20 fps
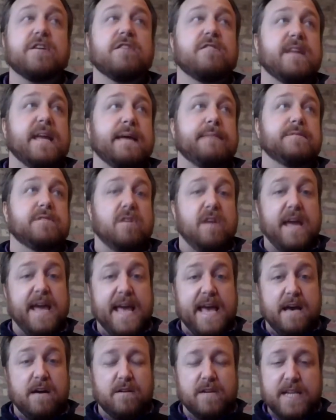names are
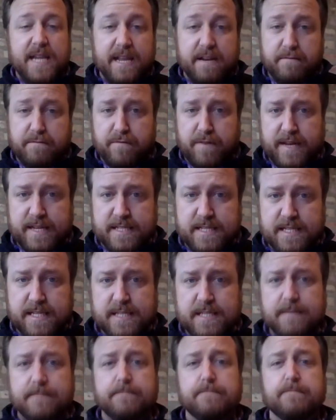Alan and
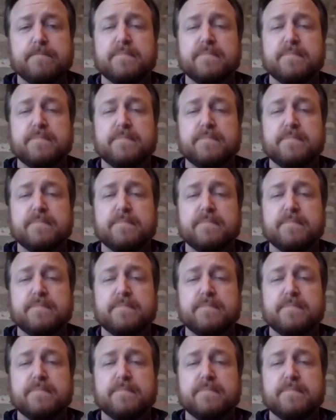Francis.